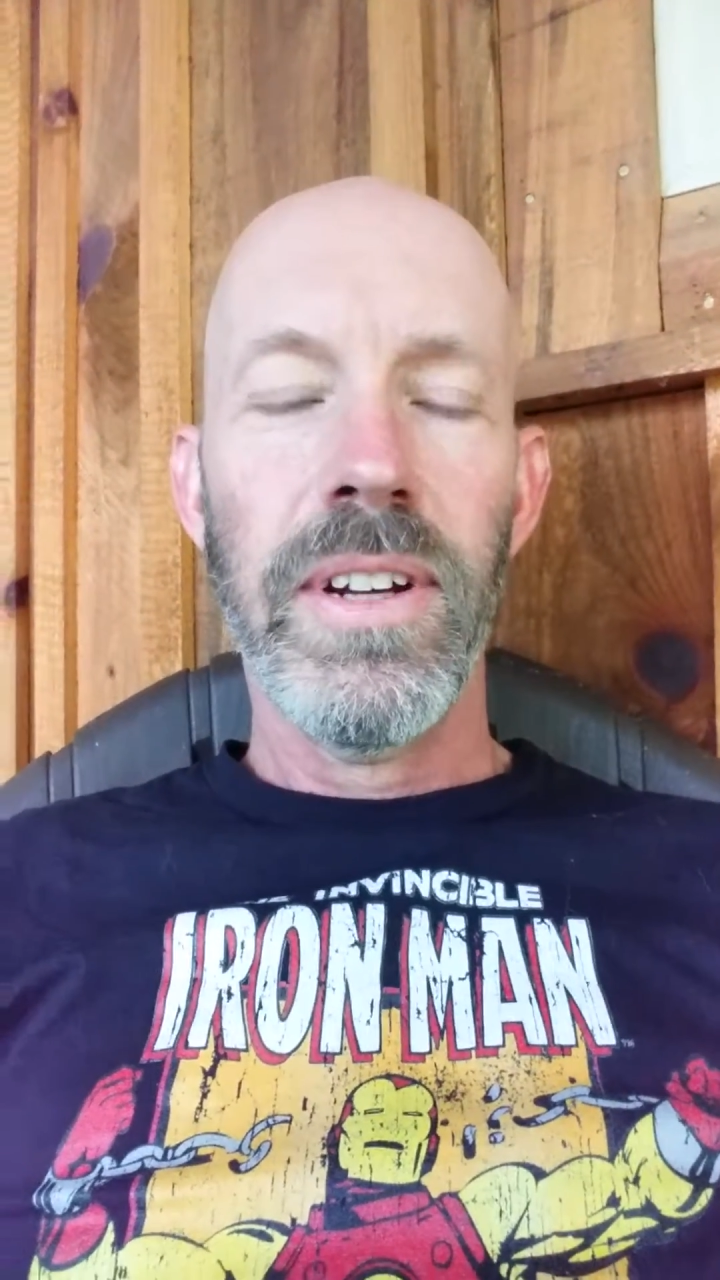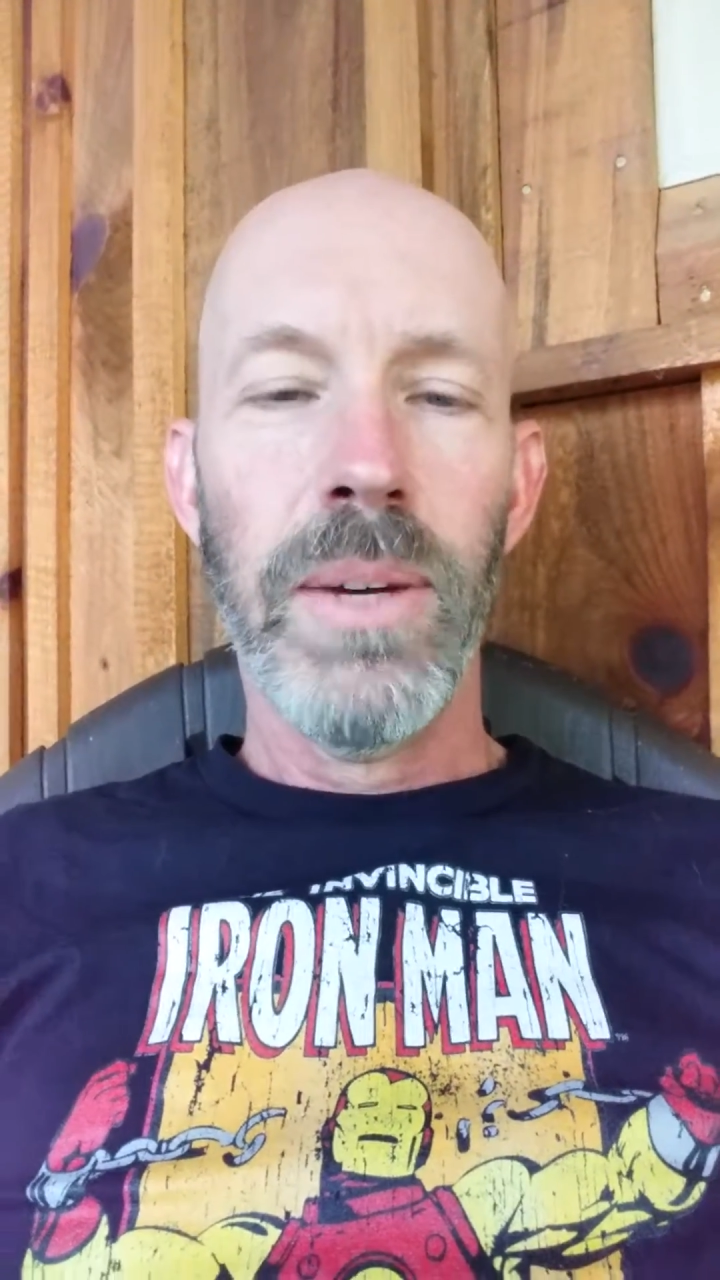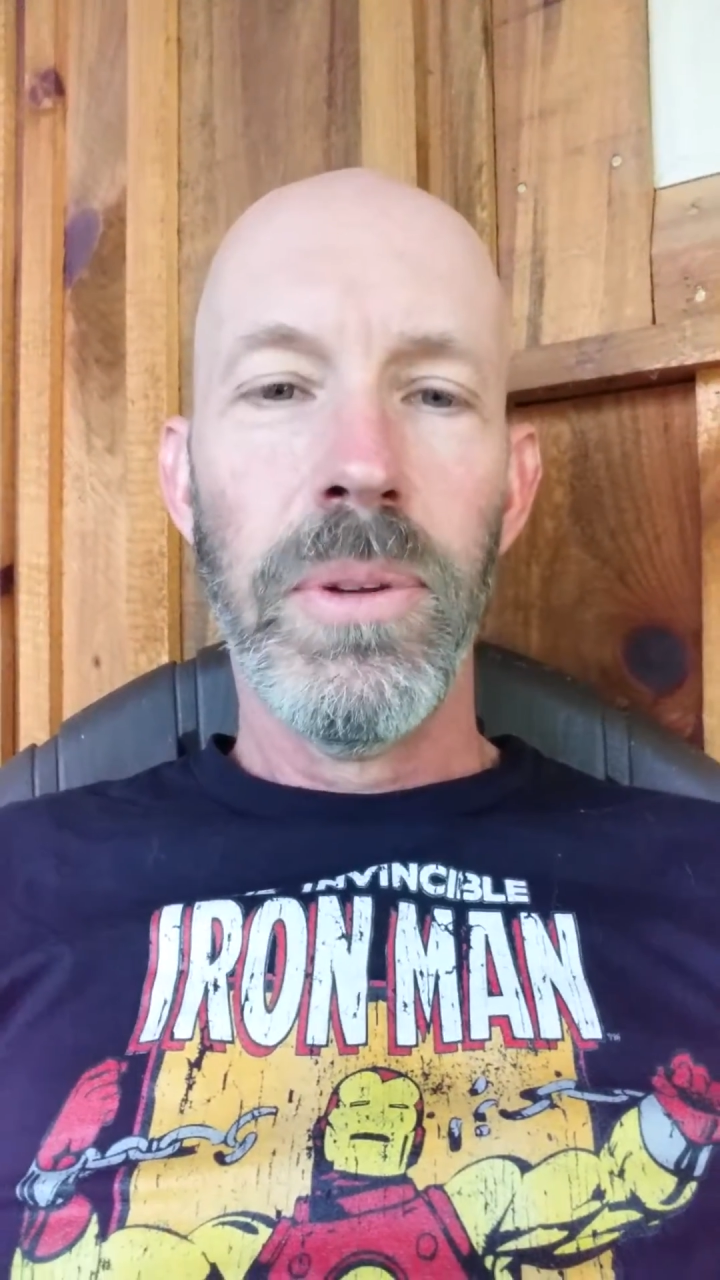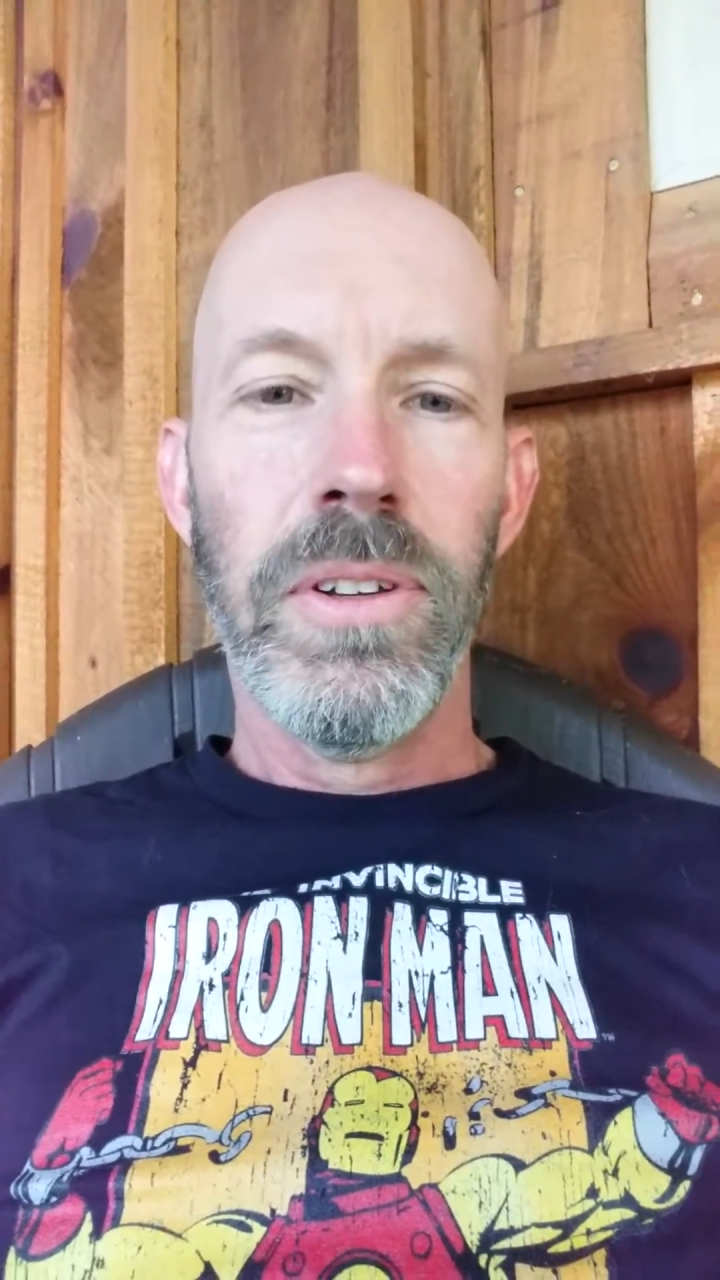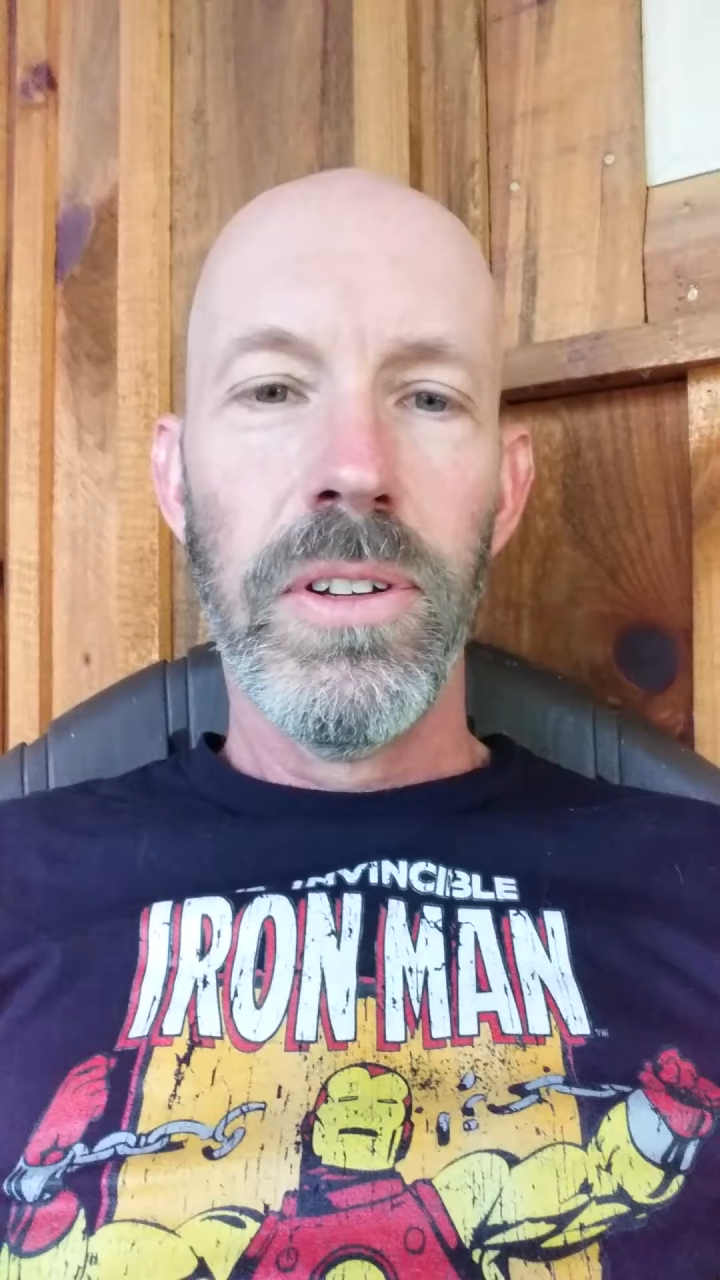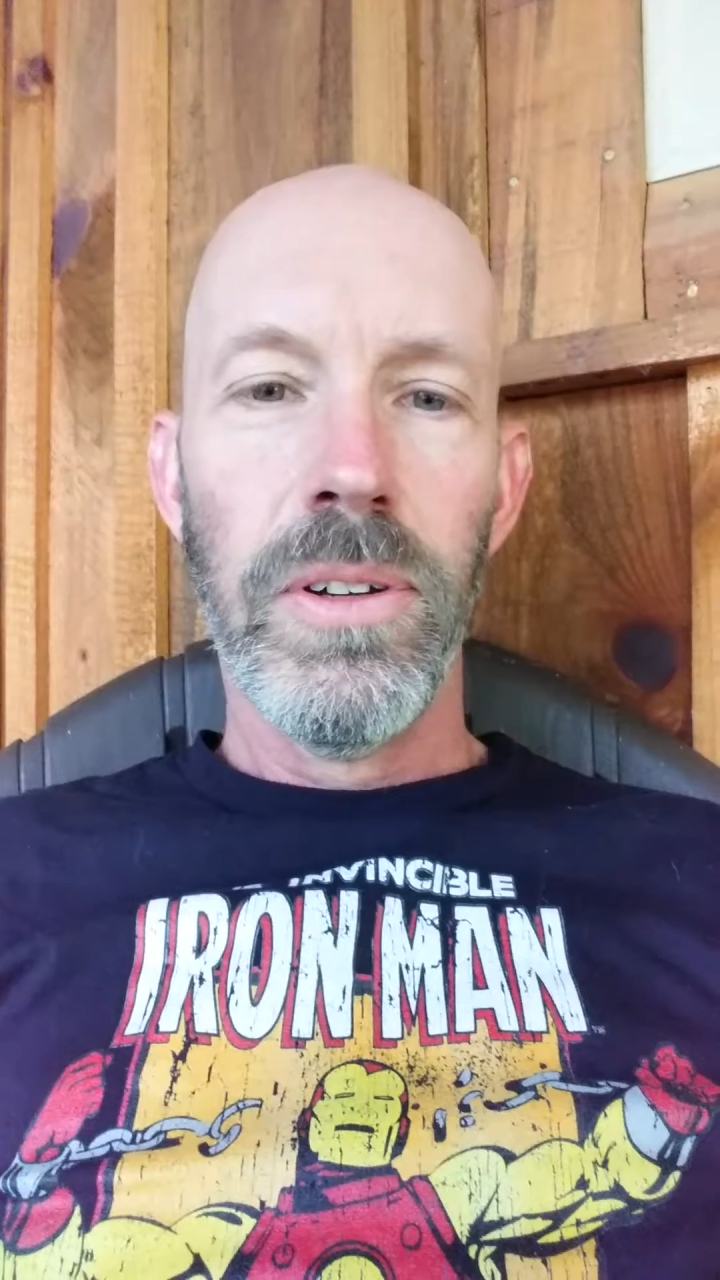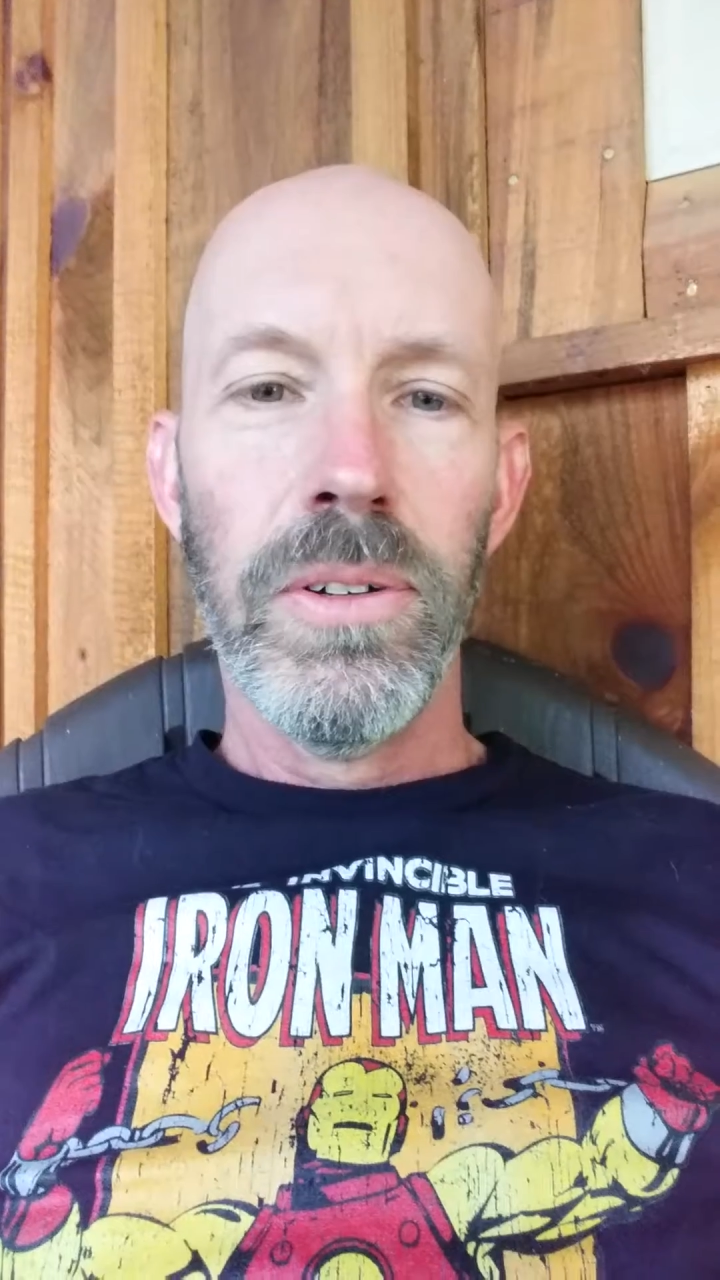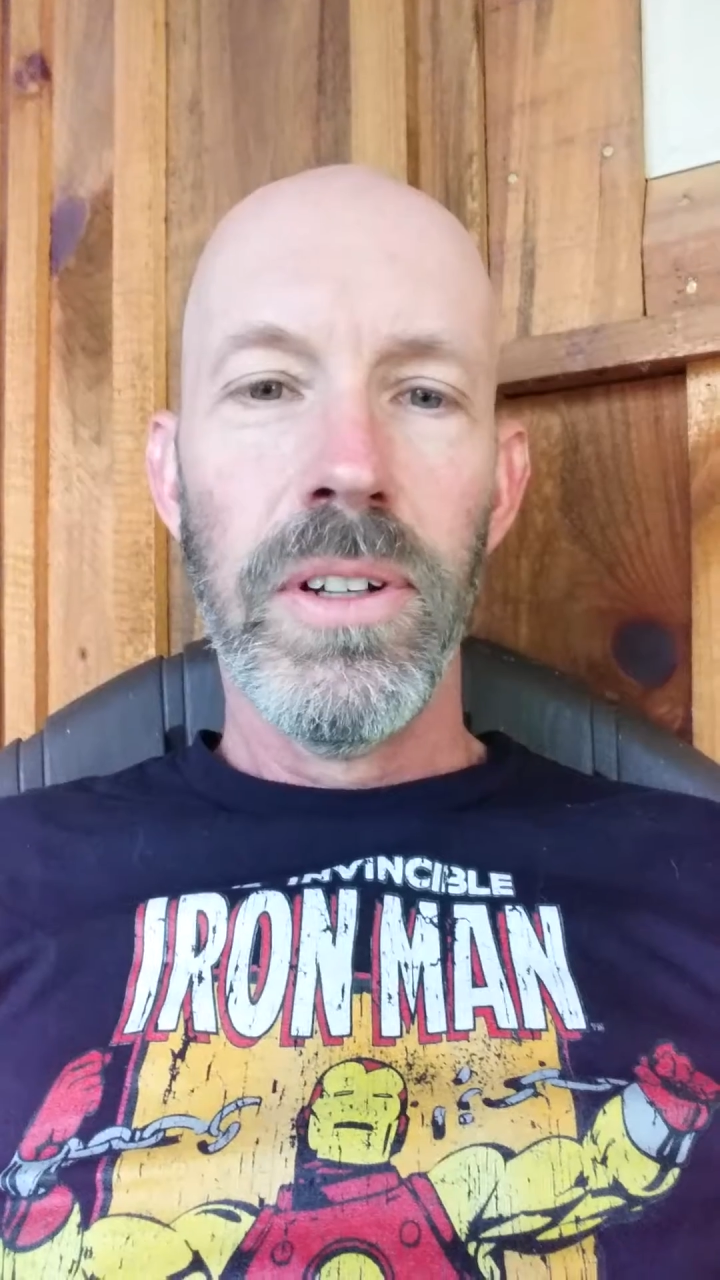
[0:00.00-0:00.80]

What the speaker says: episode